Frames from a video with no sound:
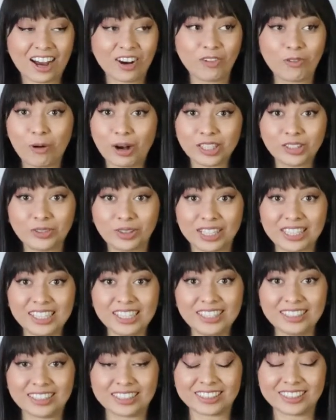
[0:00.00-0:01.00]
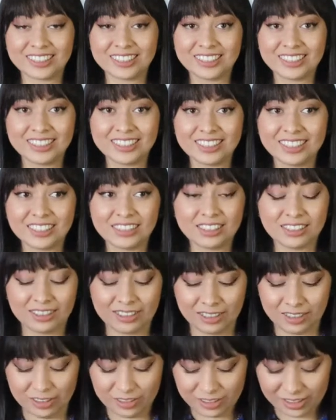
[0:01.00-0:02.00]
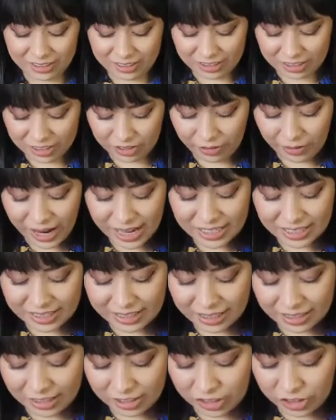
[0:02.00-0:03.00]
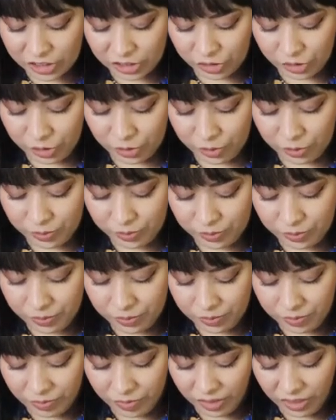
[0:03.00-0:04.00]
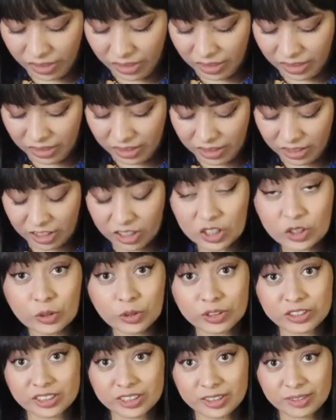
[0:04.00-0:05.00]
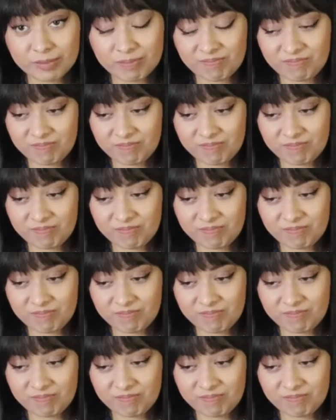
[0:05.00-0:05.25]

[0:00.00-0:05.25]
what do I eat? So I started to cook.